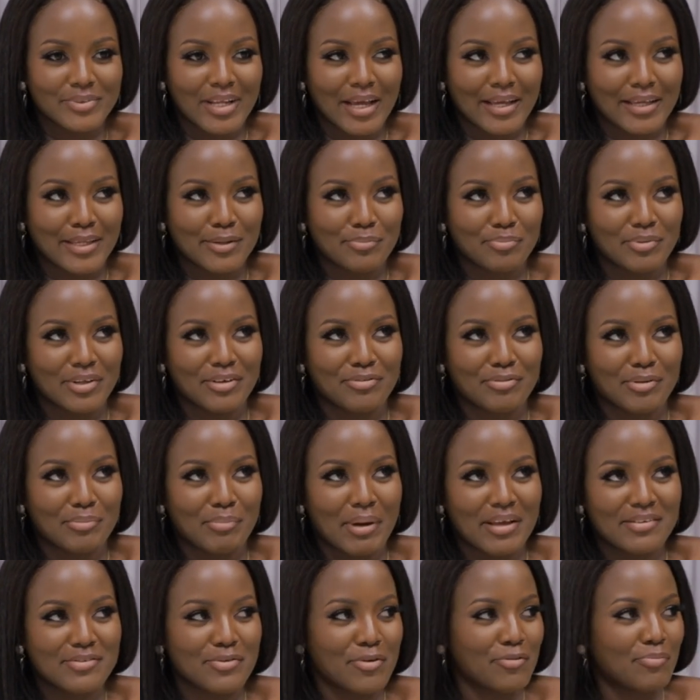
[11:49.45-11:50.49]
I keep giving
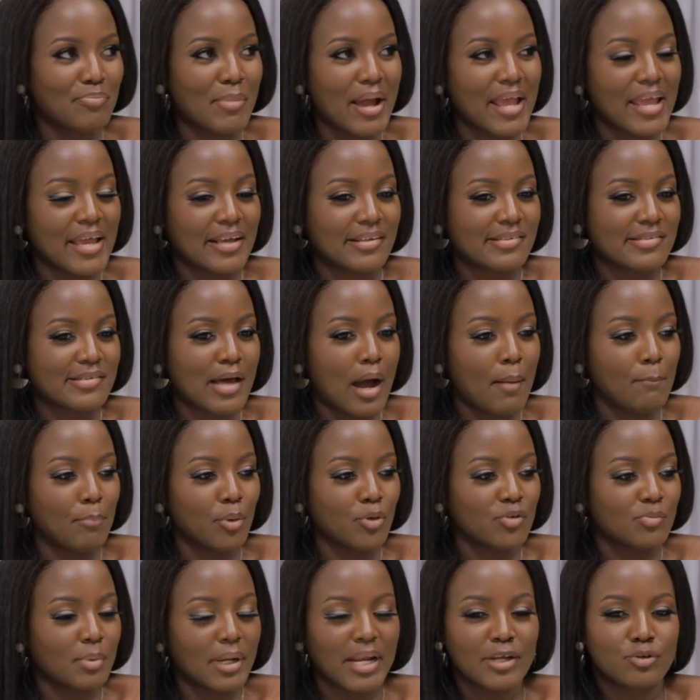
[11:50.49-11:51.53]
myself my
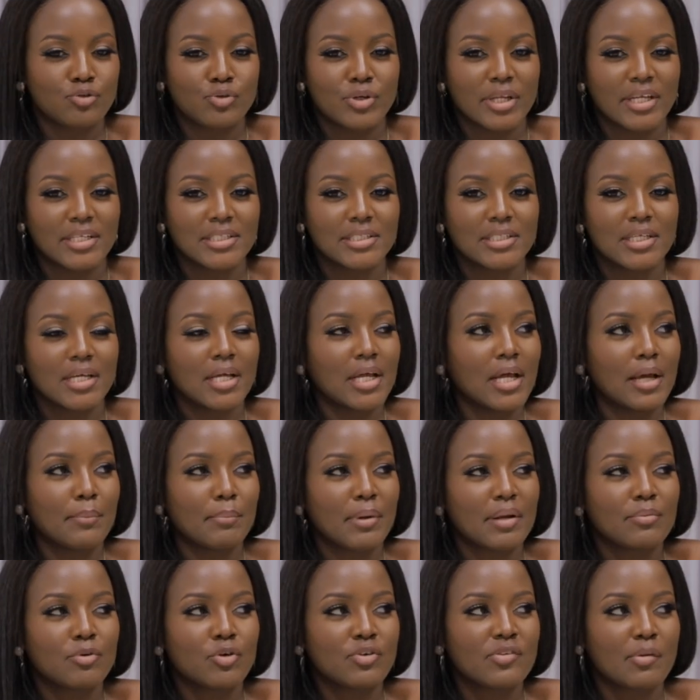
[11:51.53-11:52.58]
examples, but I shouldn't.
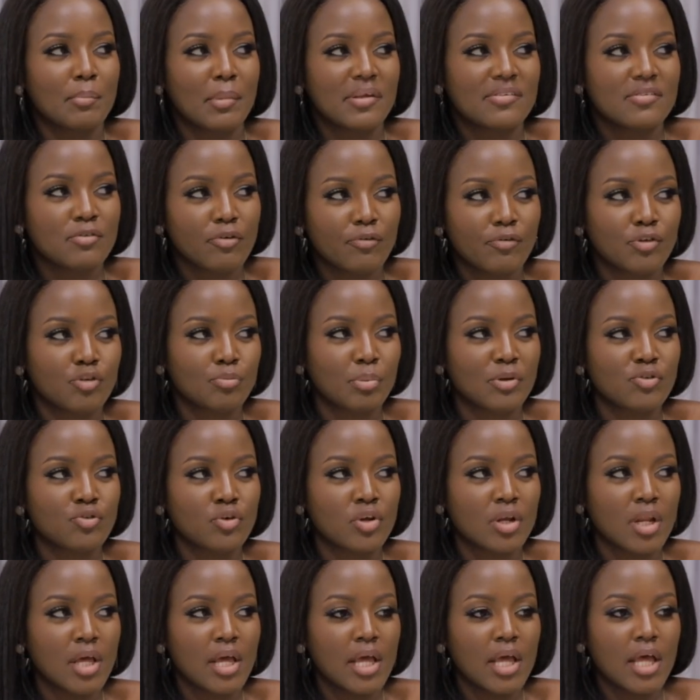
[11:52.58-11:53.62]
But because I'm a selfish
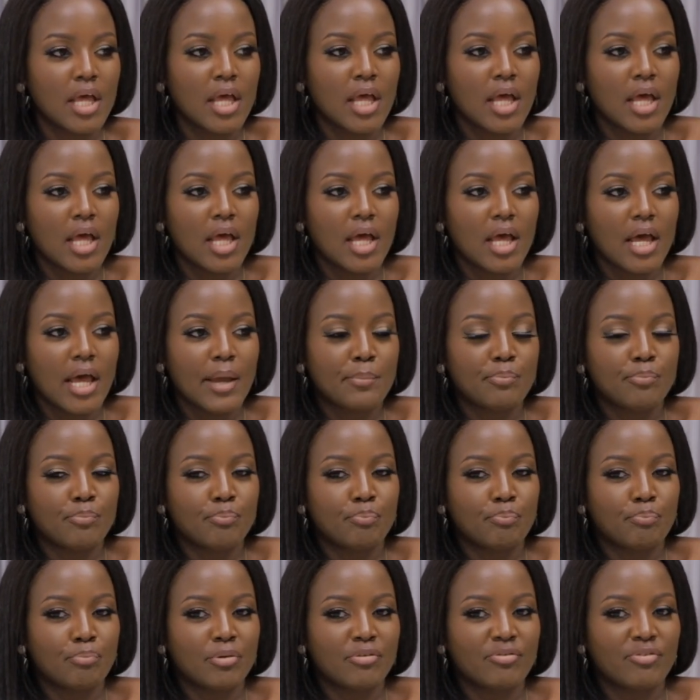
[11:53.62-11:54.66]
person, I
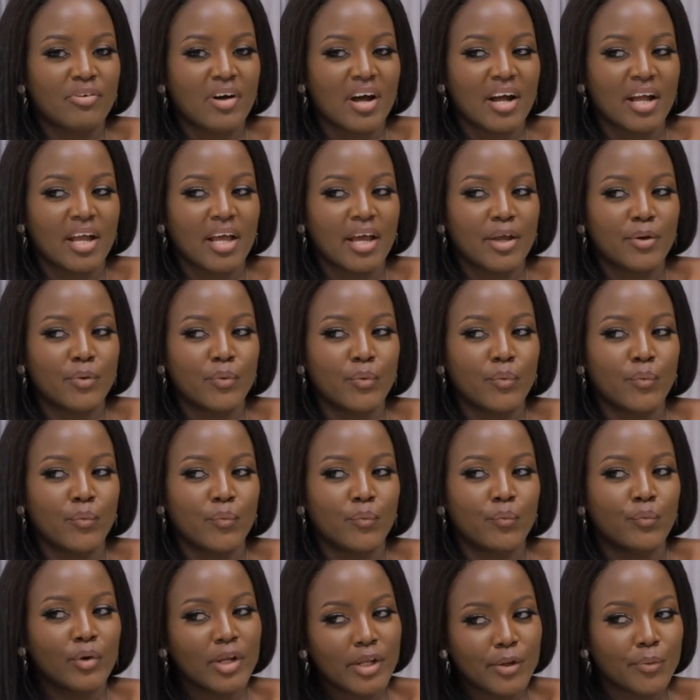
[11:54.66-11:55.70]
prefer a guy
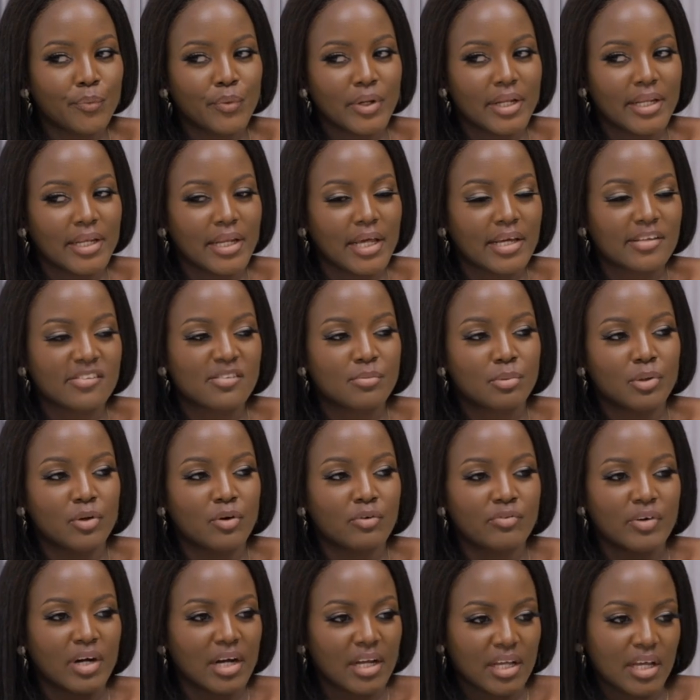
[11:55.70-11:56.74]
who really, really likes me
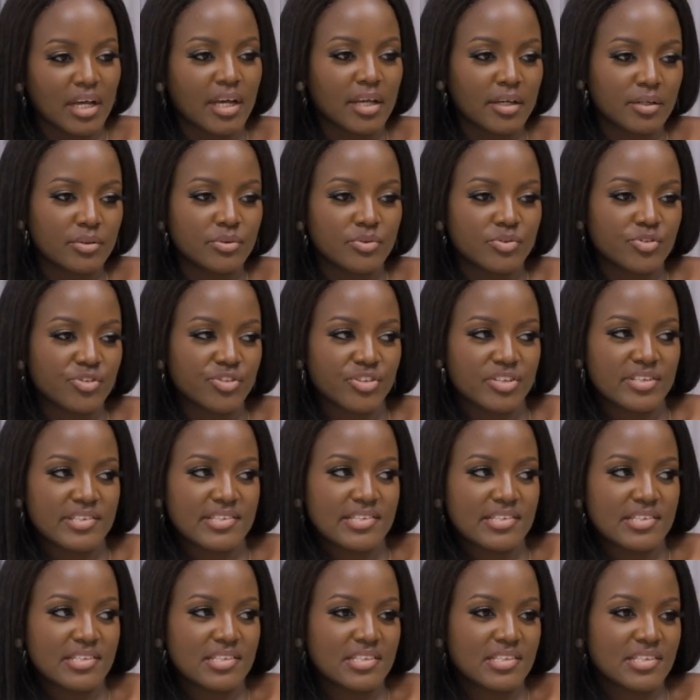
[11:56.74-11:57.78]
over a guy who's
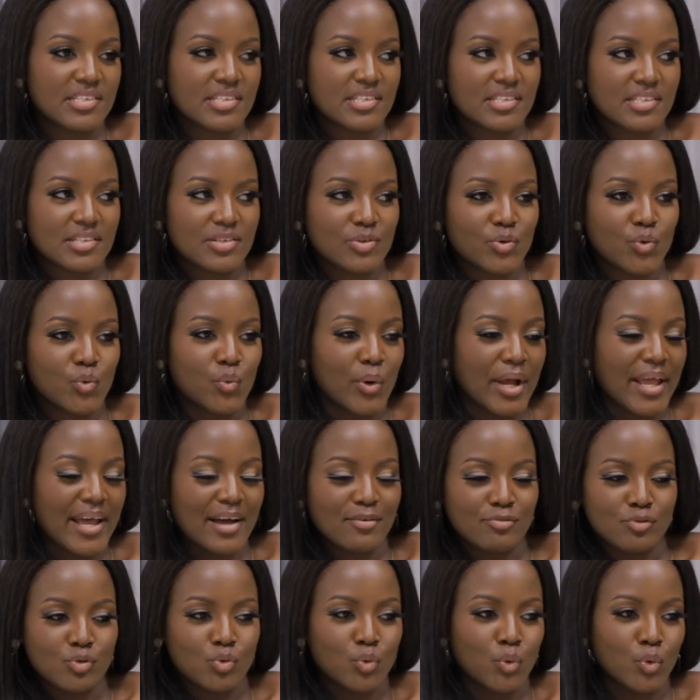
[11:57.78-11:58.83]
just, who I
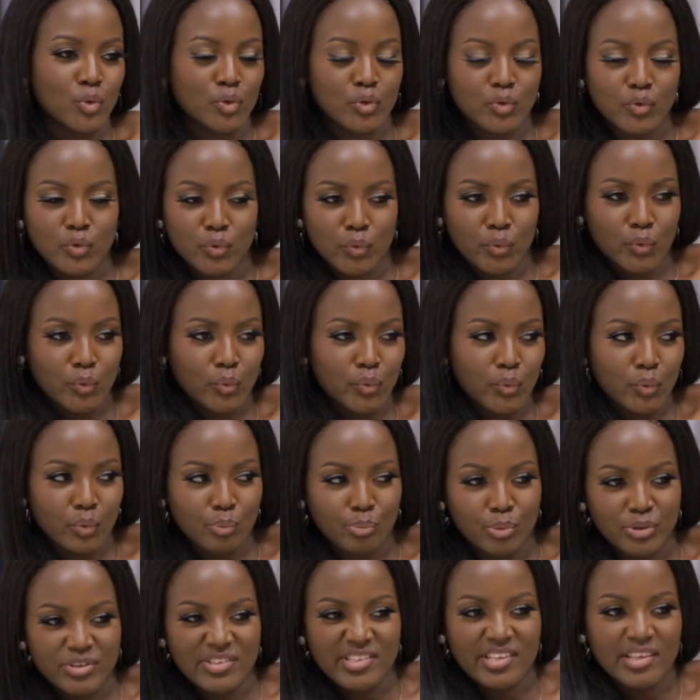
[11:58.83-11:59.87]
have to also
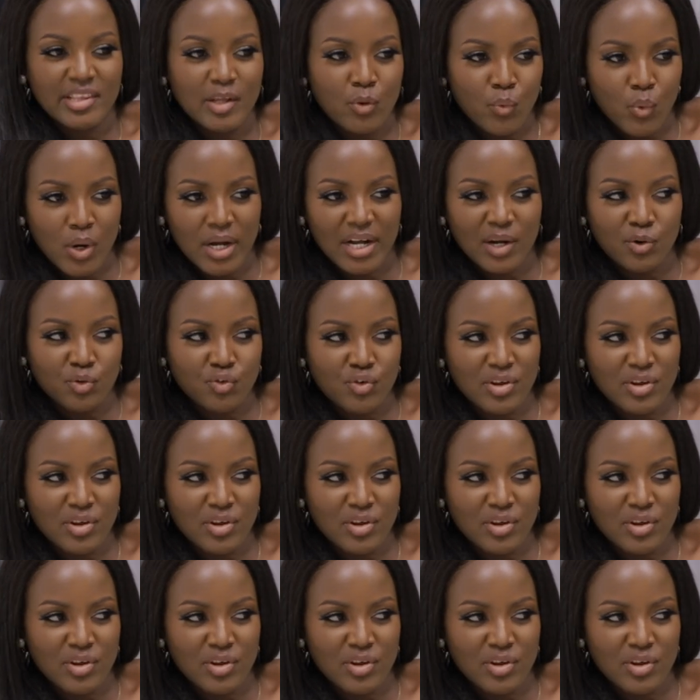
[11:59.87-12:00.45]
put in the work.